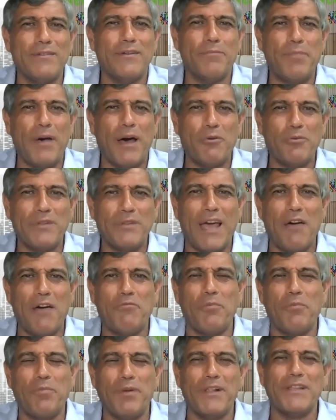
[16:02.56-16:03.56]
about
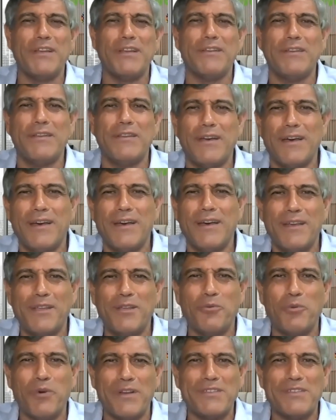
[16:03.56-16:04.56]
$500 million
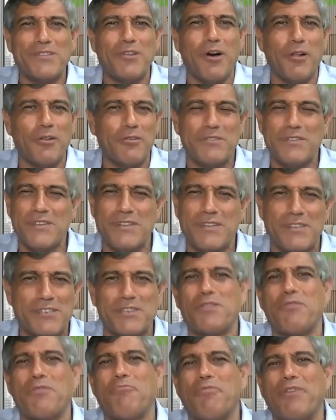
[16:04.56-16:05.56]
US in
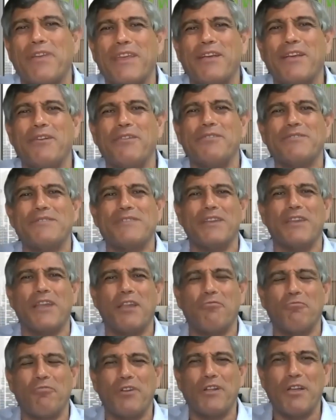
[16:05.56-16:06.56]
just 3 years,
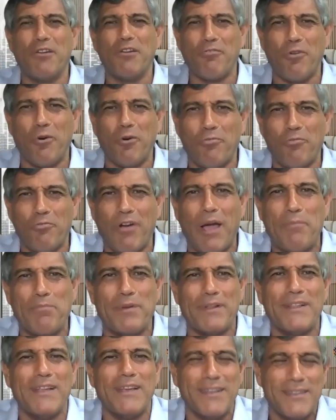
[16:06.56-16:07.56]
and really grow
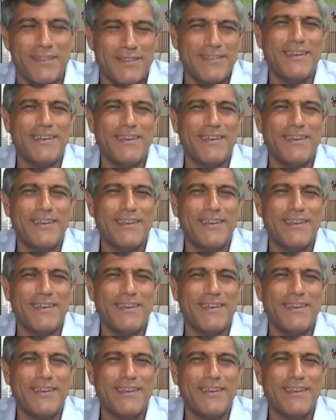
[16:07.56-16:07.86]
rapidly. And